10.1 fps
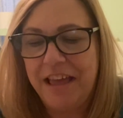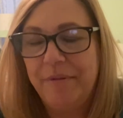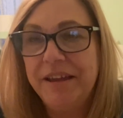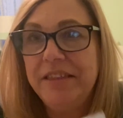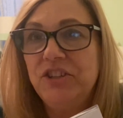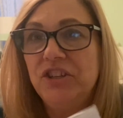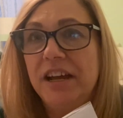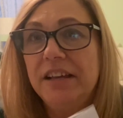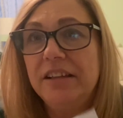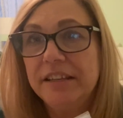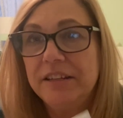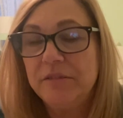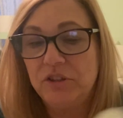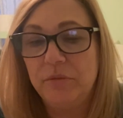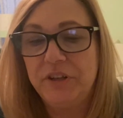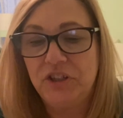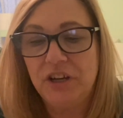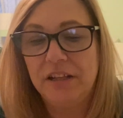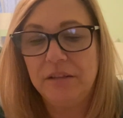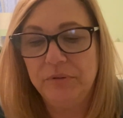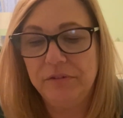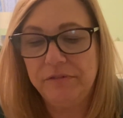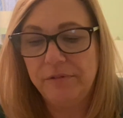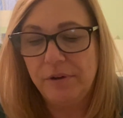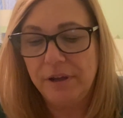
Am I the child that it should be childproof for?